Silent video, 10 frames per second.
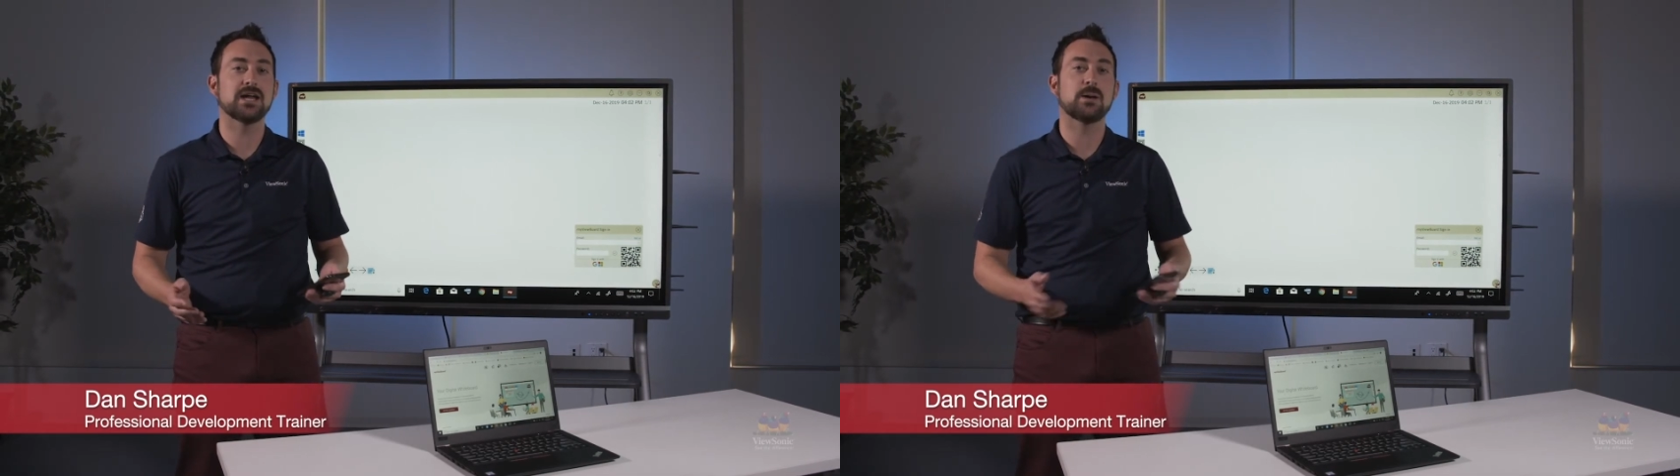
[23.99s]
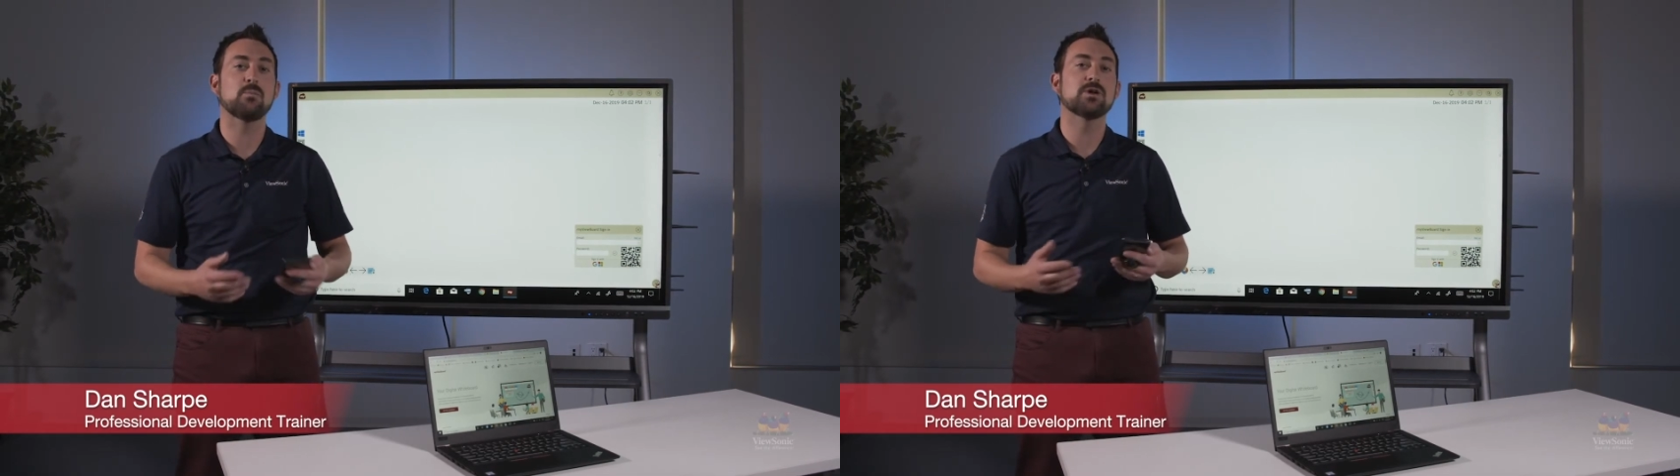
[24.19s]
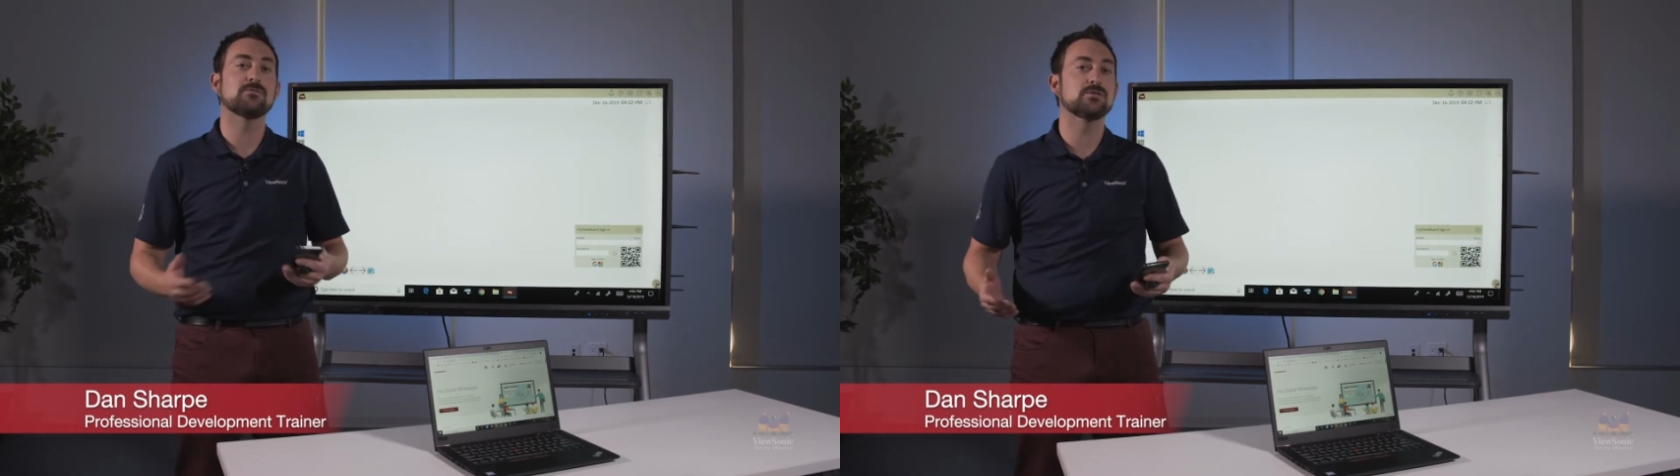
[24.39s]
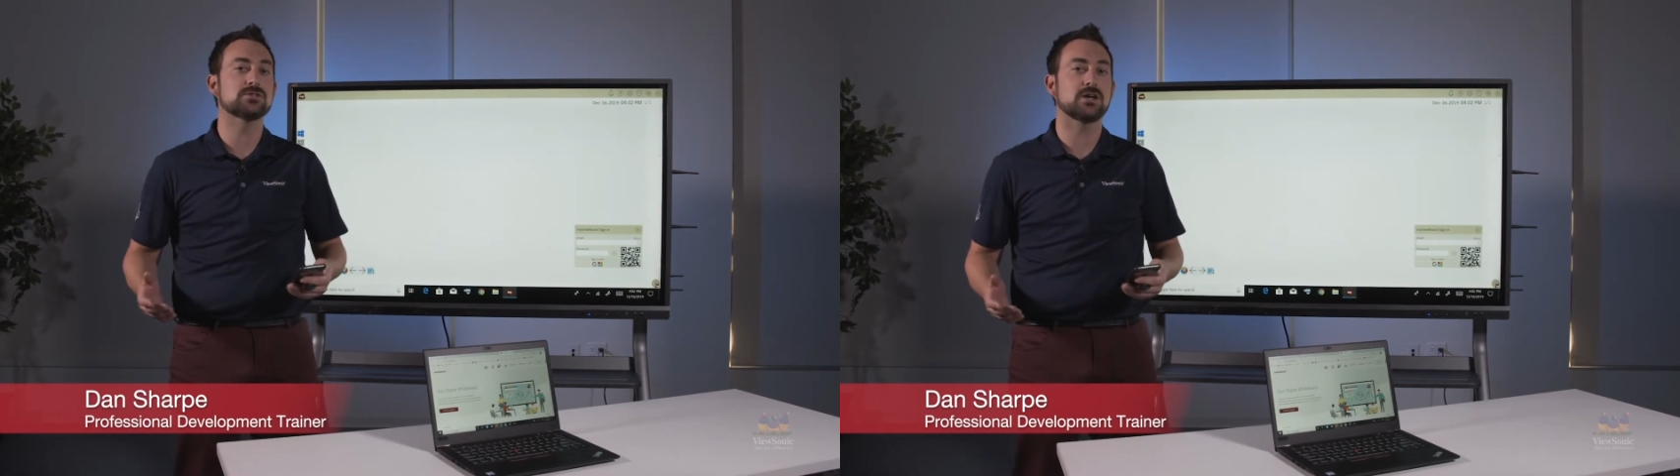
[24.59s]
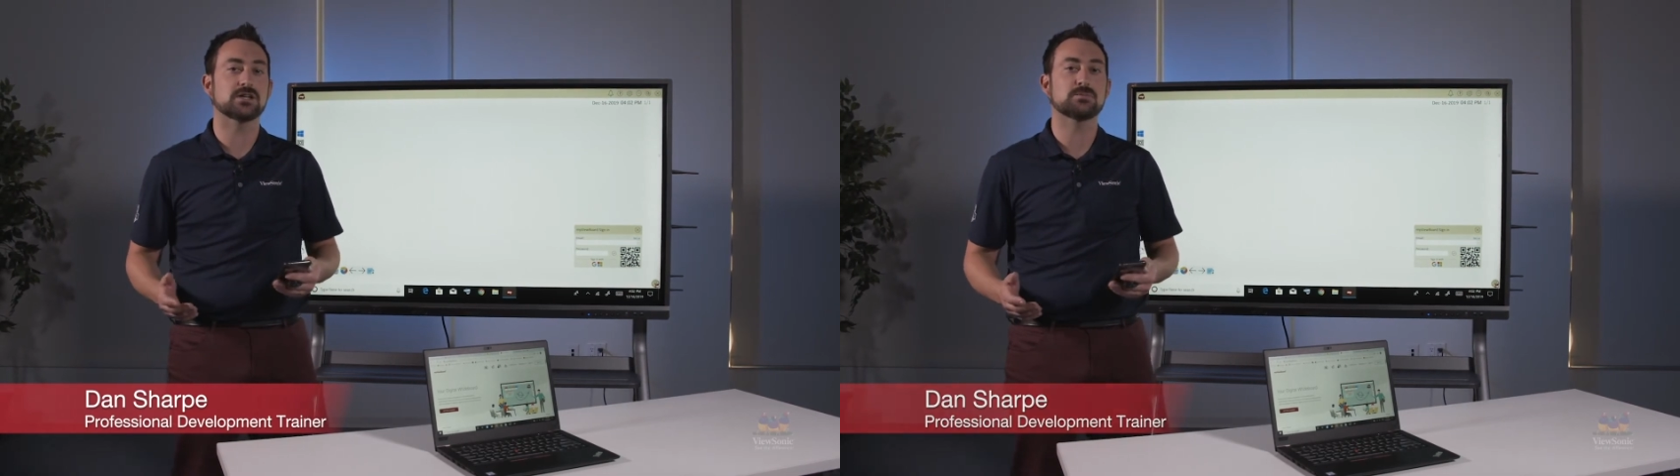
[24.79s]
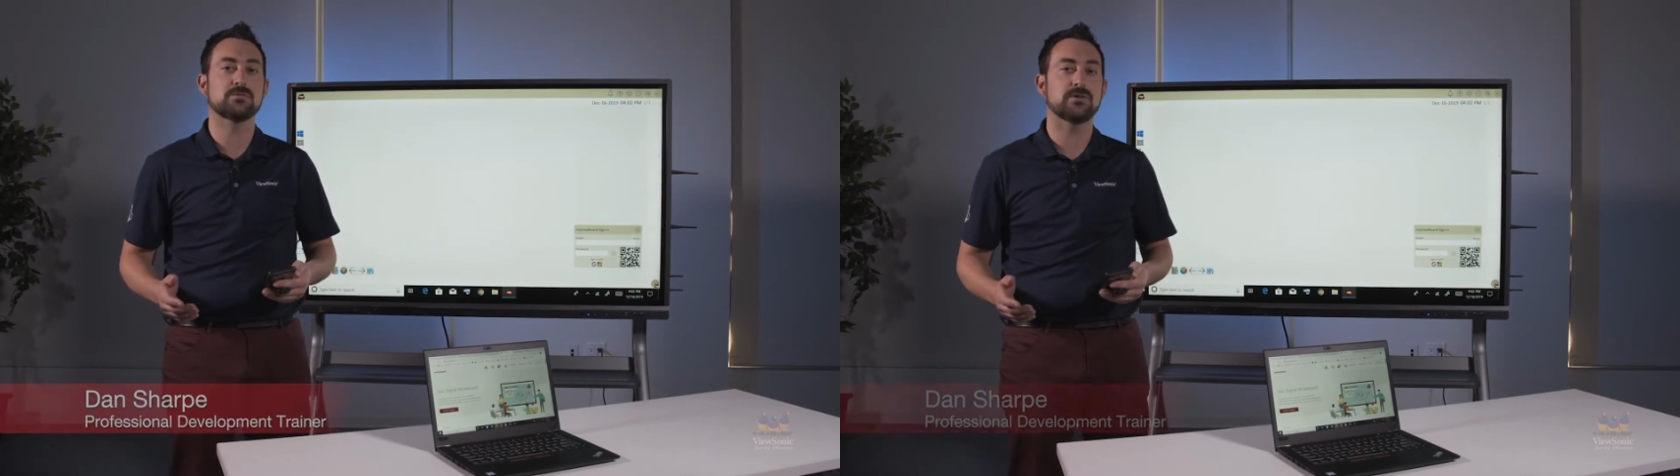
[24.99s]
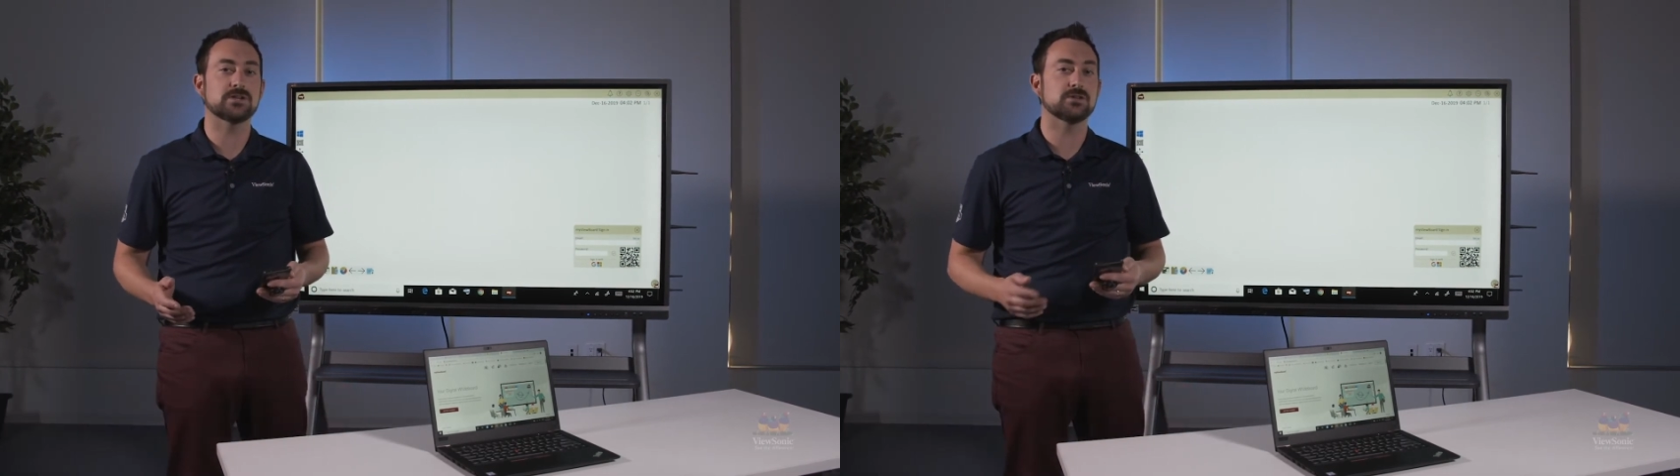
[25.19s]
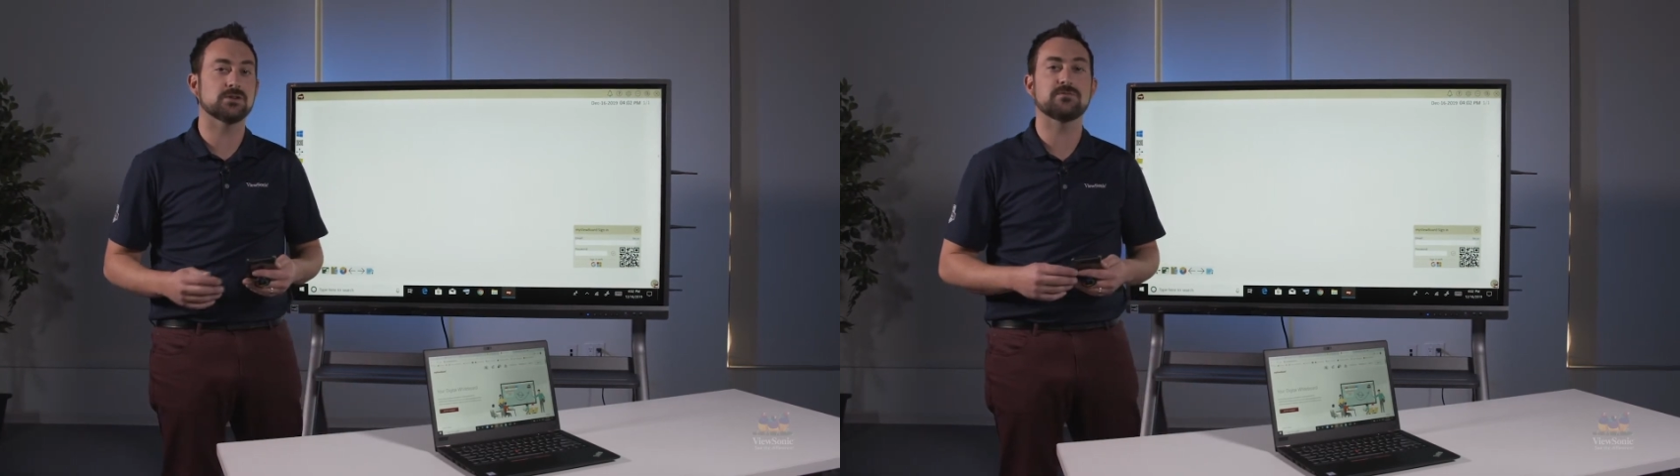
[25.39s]
and I'm one of ViewSonic's
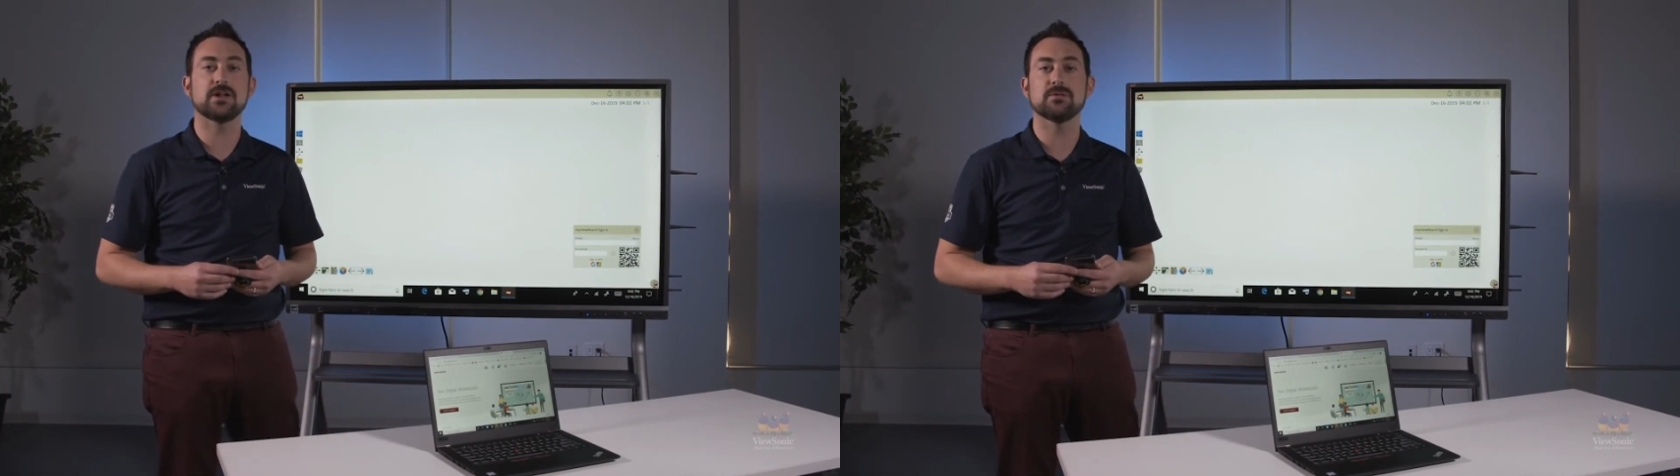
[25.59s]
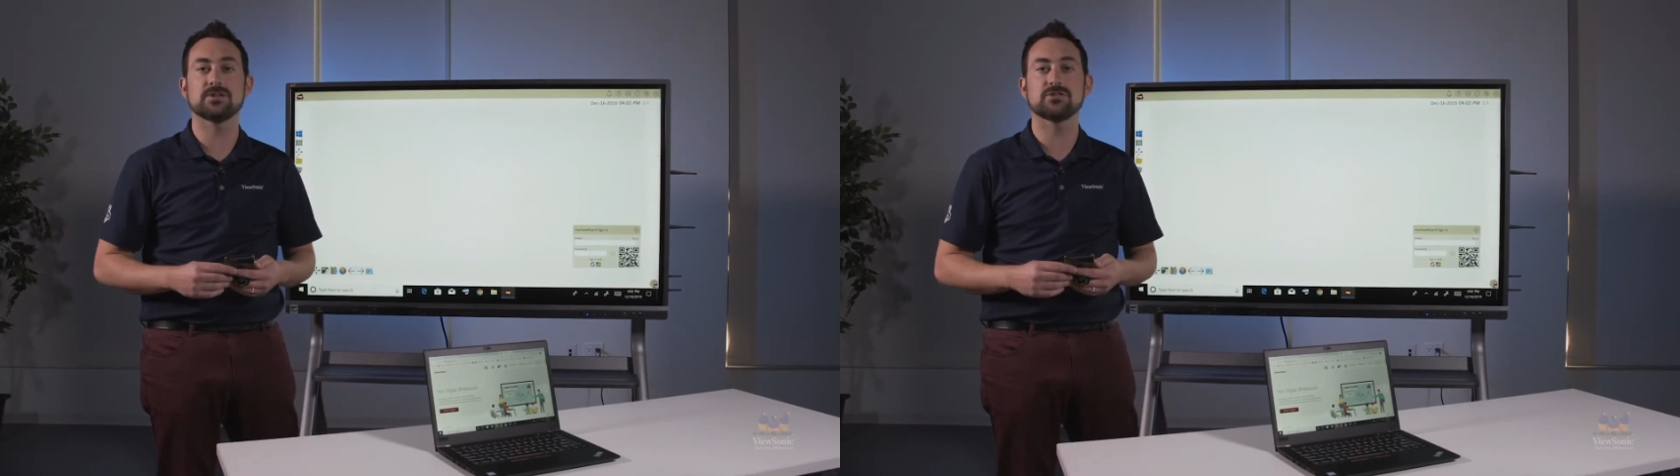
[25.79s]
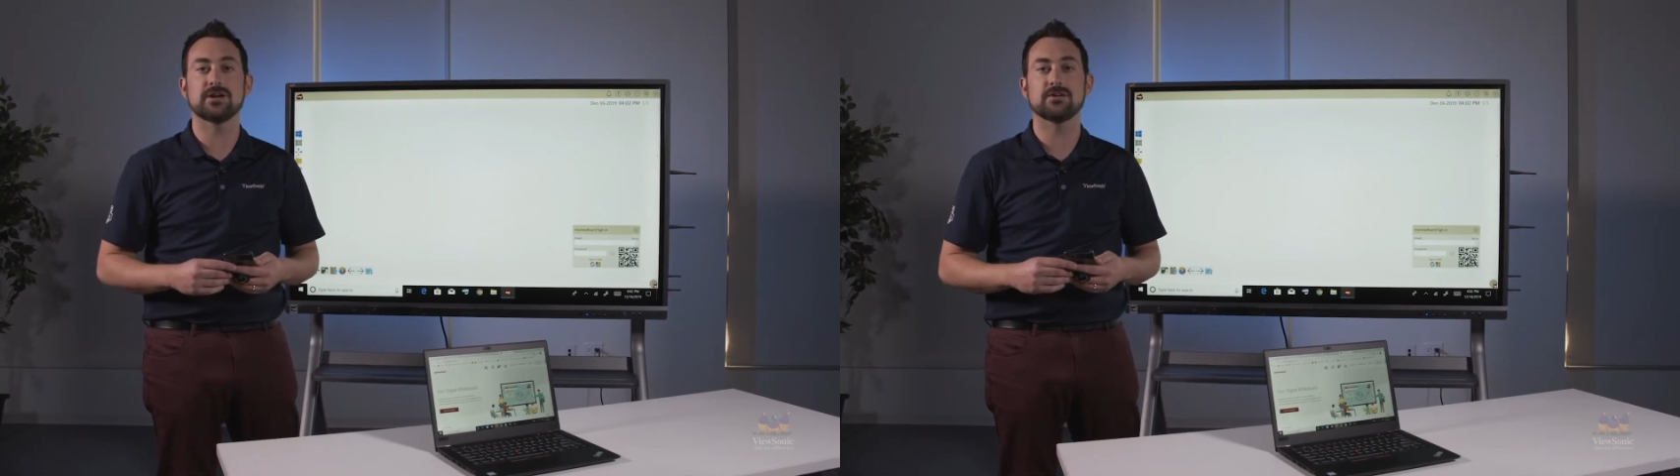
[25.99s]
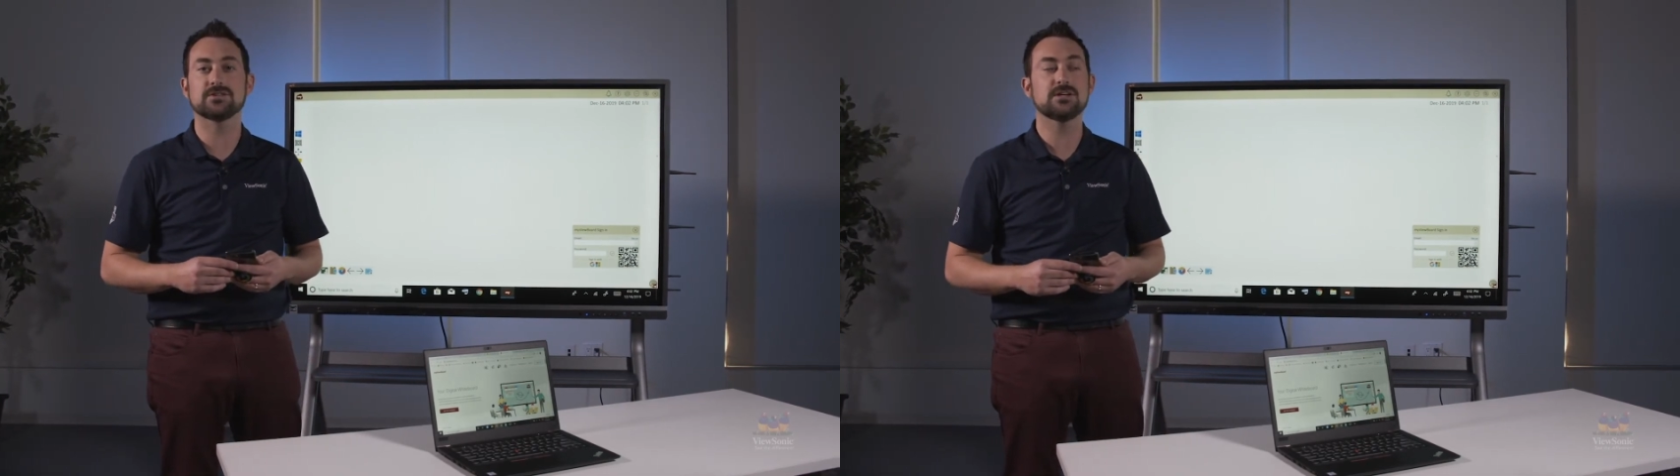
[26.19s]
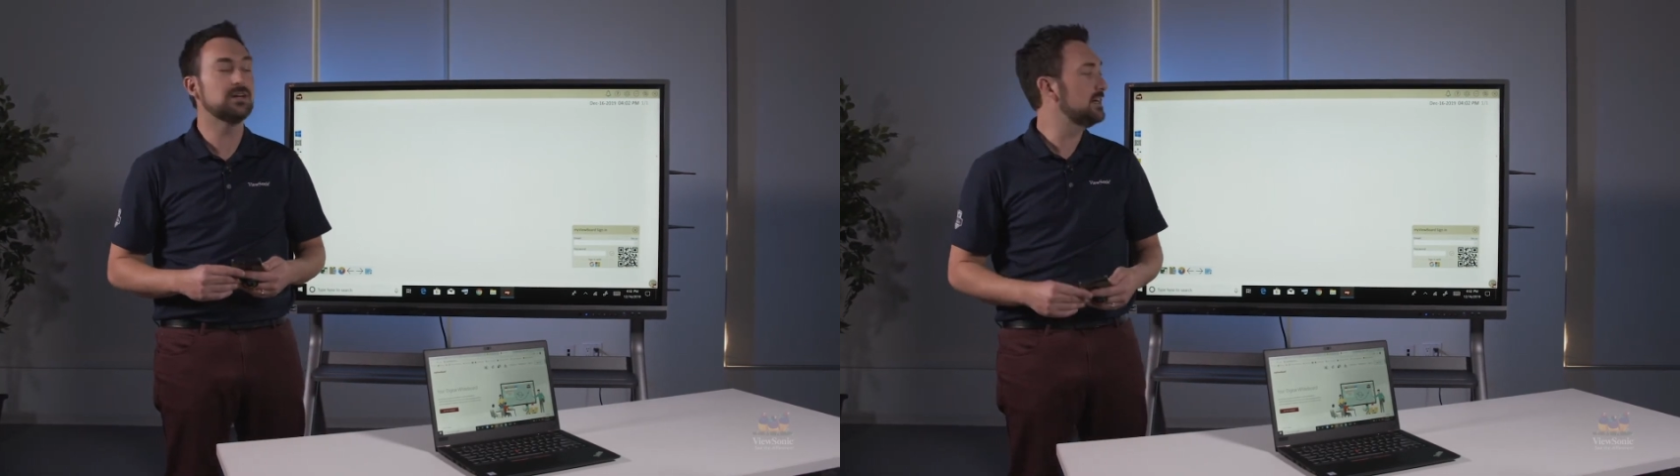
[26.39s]
professional development trainers.